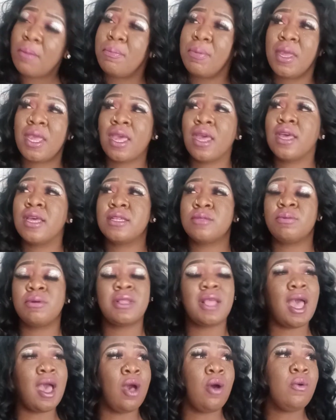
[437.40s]
Because
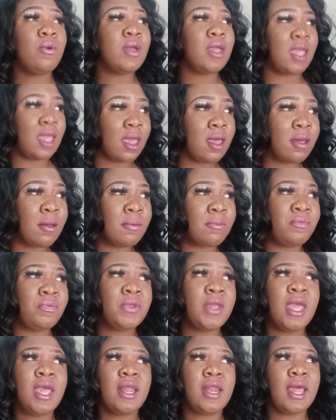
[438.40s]
without him,
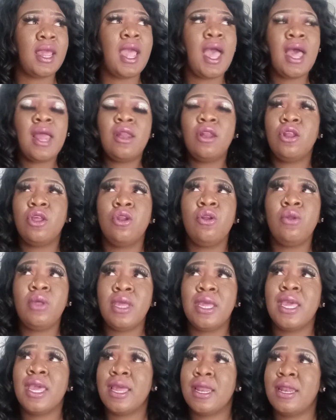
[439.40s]
like, I
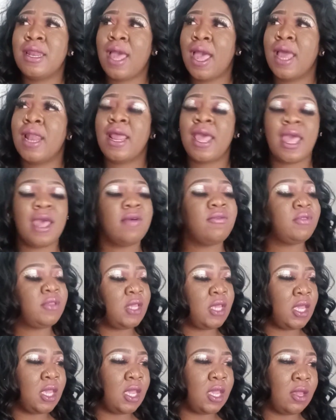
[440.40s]
literally cannot have
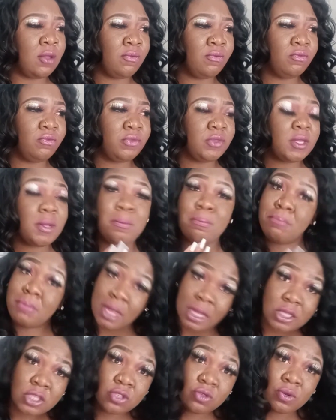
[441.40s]
the
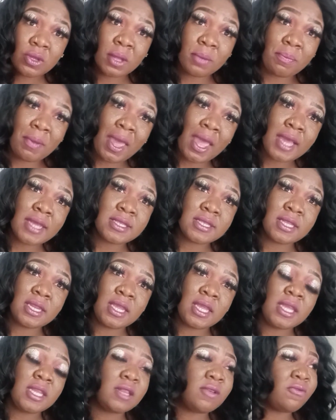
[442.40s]
mental
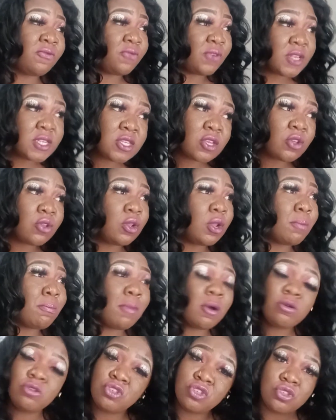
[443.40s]
capacity, the physical,
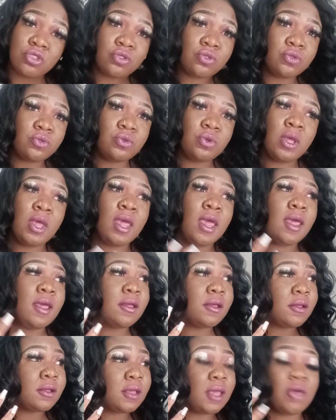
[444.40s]
emotional,
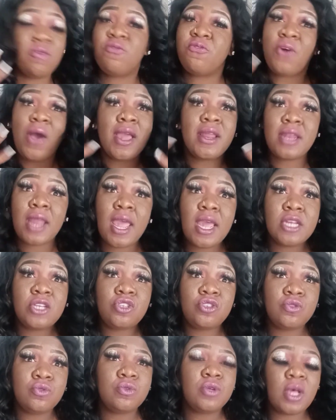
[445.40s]

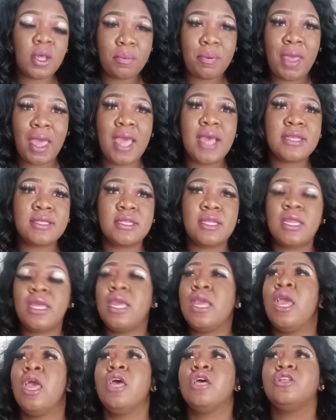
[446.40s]
financial
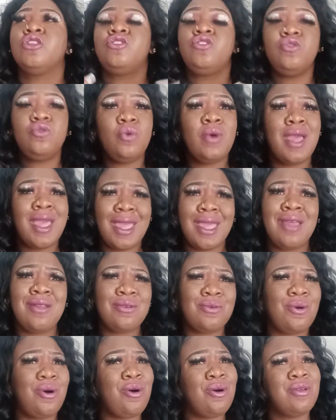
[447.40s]
capacity to
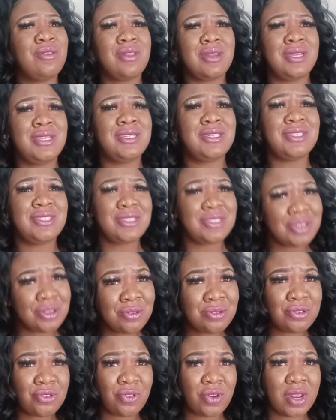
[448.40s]
handle all of these
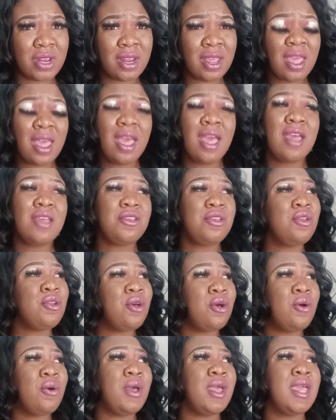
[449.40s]
children,
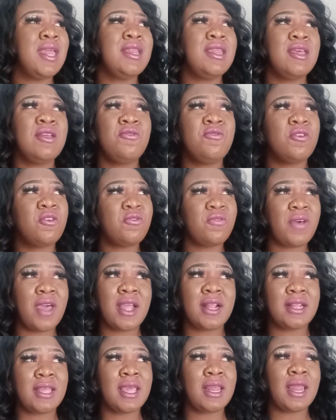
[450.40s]
and then for the
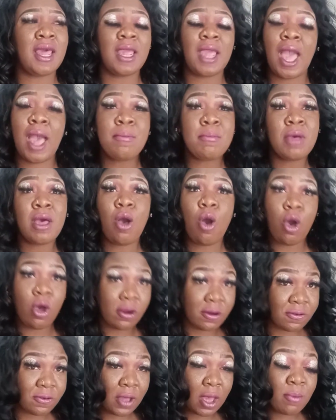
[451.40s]
fact that, like, I'm
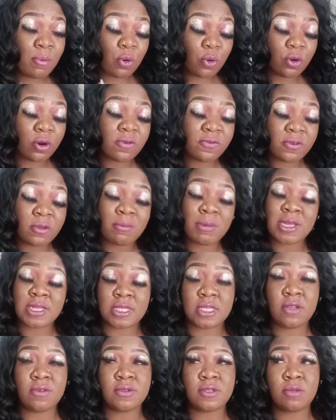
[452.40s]
an orphan
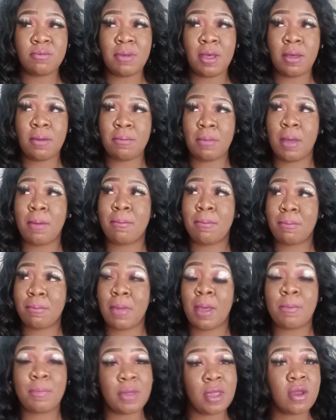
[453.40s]
myself, so
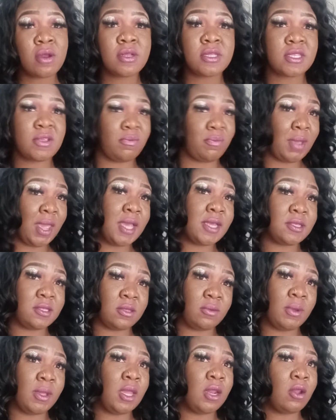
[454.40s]
my parents have
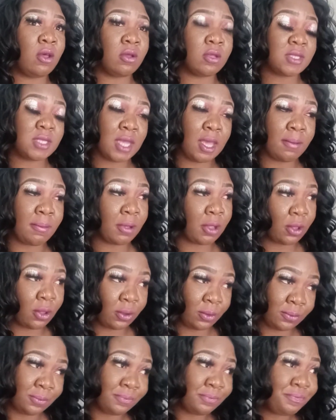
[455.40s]
passed away a long time
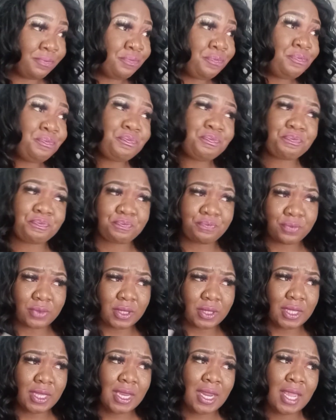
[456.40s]
ago,
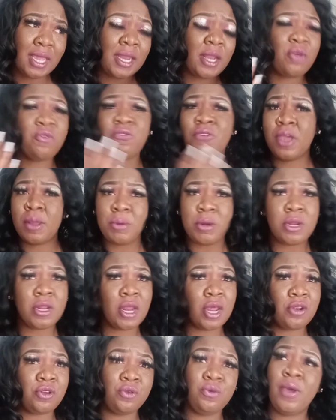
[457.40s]
and the family that
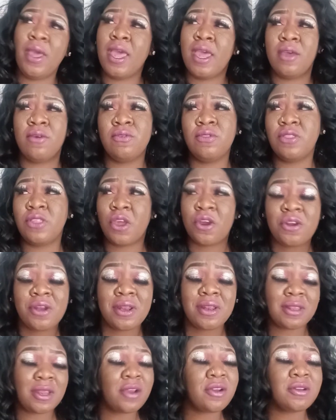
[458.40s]
I do have,
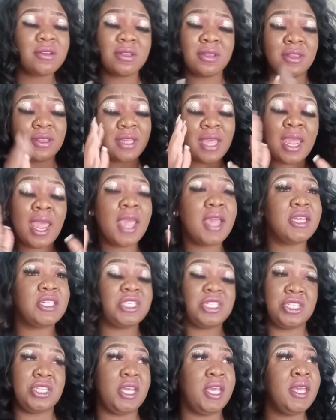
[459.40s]
they ain't
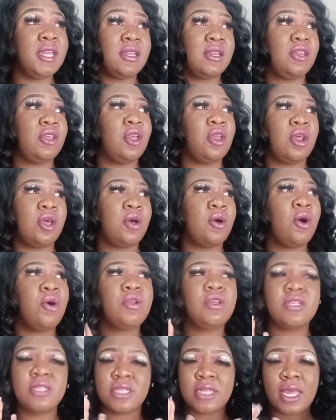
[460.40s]
shit,
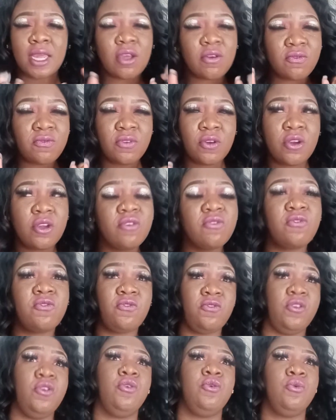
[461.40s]
only like a very
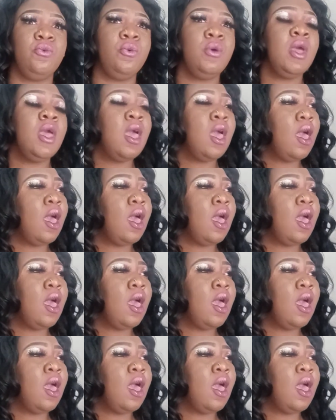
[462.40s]
few